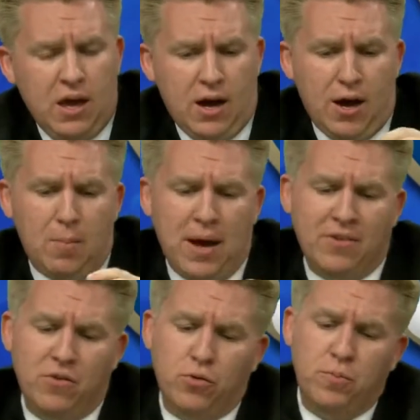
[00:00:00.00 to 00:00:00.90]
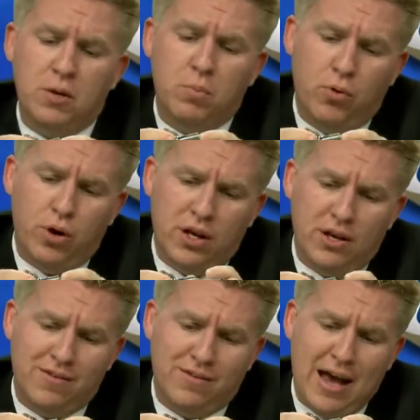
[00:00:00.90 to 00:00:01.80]
as it was being put
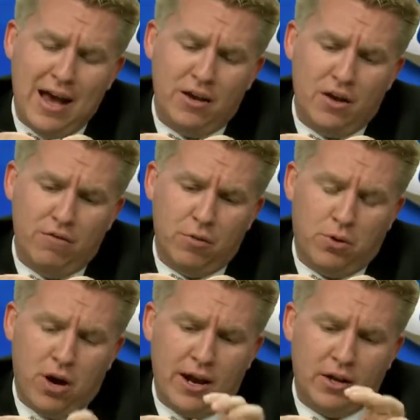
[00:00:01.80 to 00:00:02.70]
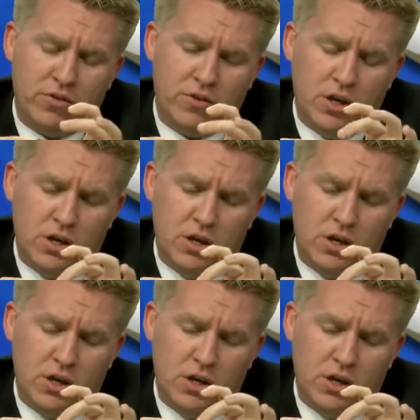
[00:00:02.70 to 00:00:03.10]
inside of the product,